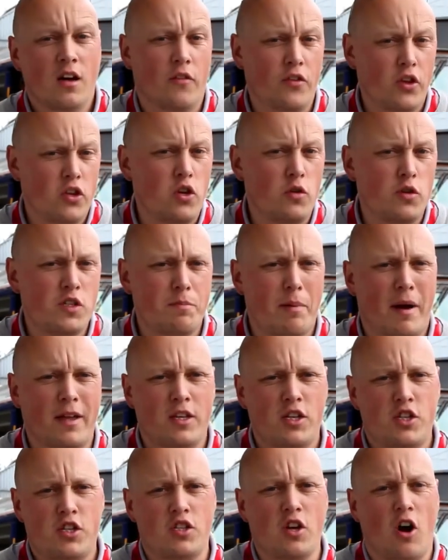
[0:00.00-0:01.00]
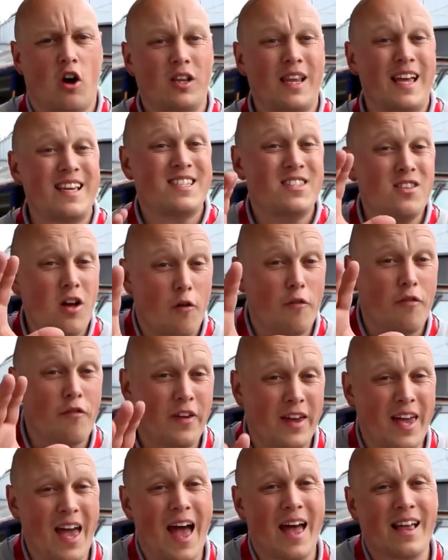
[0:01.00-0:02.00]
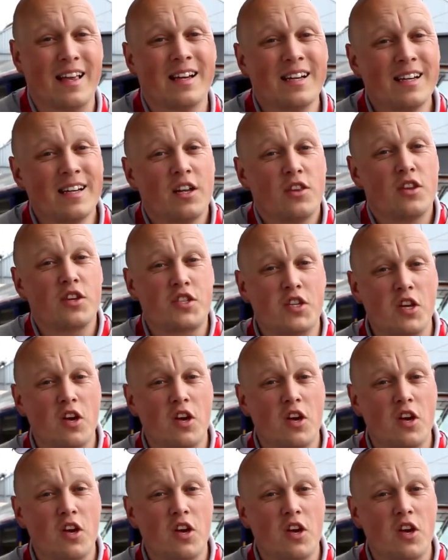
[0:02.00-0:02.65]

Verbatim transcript: of the new Spanish stock, let's not forget the